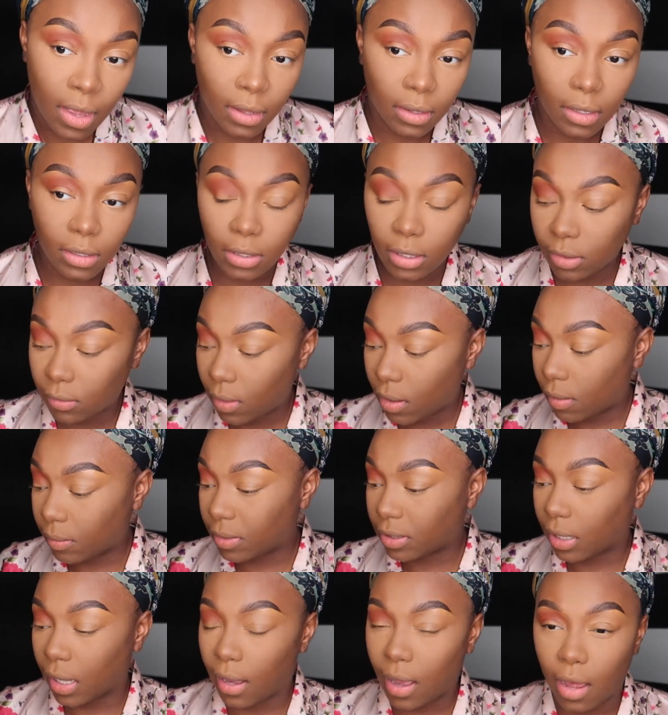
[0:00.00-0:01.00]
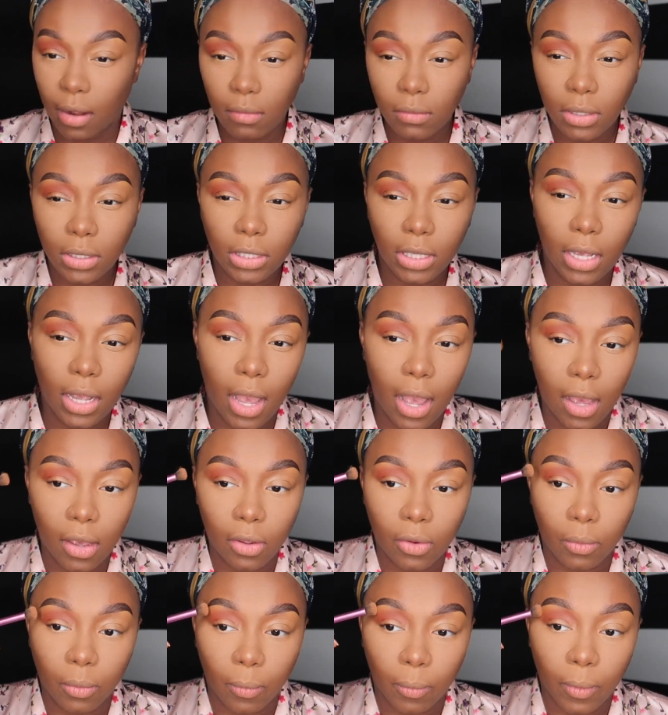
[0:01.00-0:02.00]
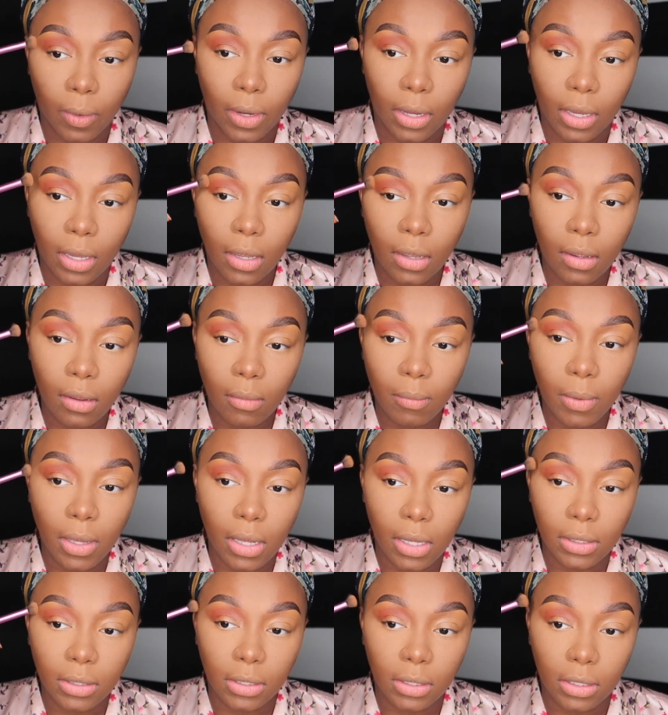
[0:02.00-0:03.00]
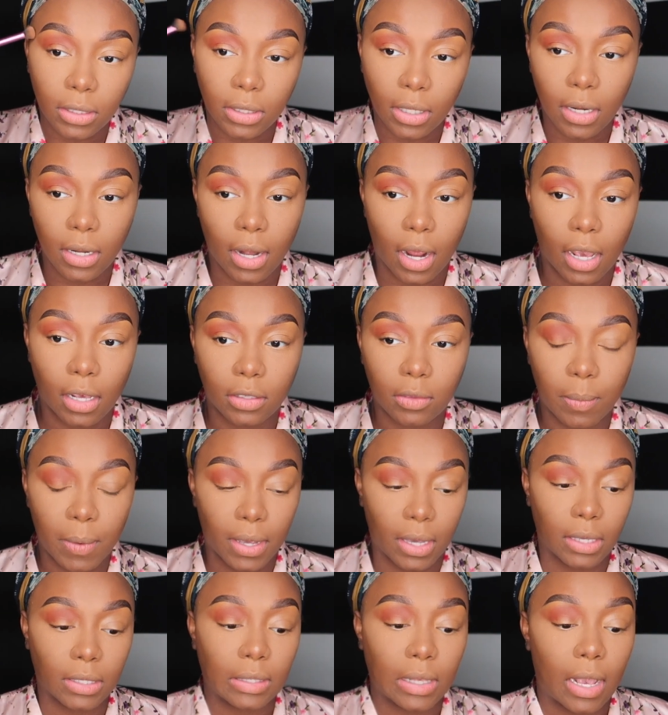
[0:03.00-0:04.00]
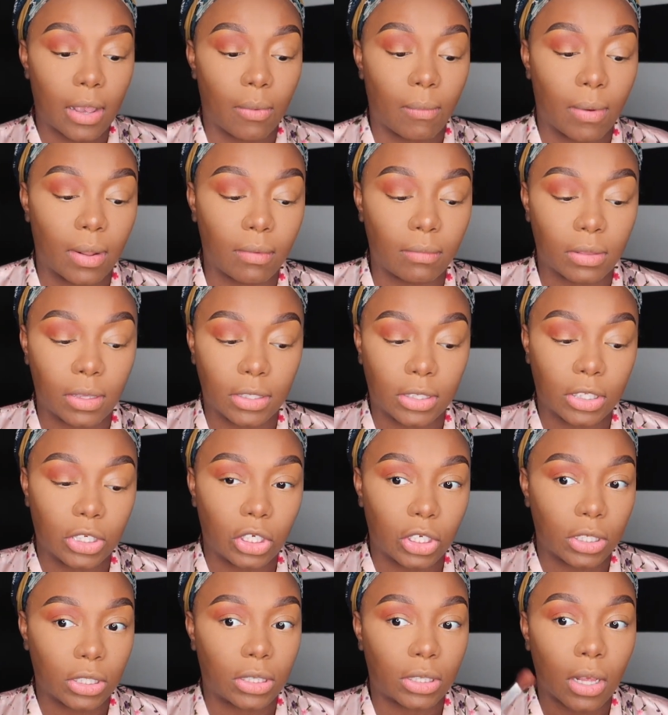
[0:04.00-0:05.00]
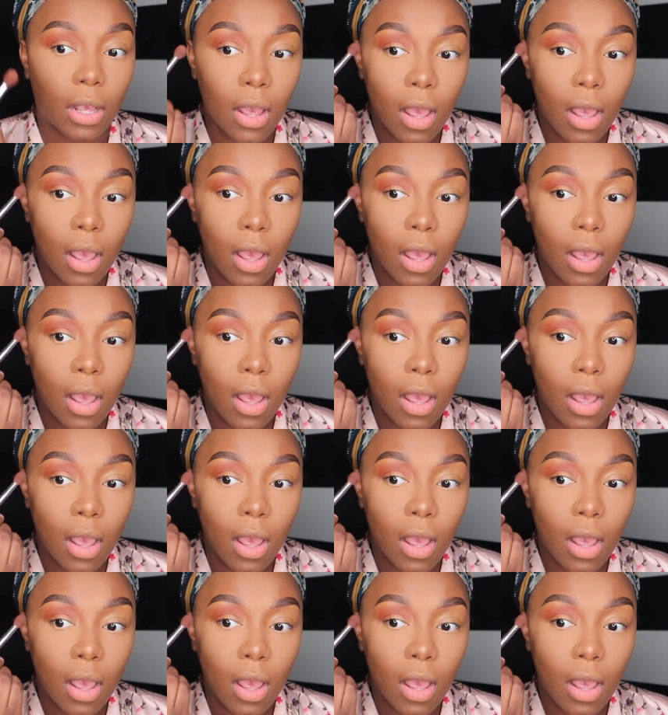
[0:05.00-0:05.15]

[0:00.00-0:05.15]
this is what i'm gonna say i don't want to say i agree because in a certain aspect it's like what if this is just